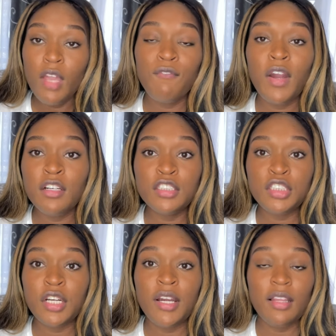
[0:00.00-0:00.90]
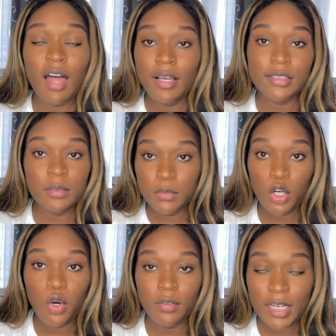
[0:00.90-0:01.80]
Furniture and like some de
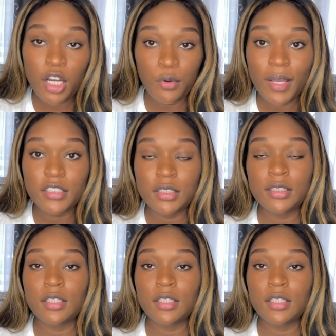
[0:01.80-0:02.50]
decorations,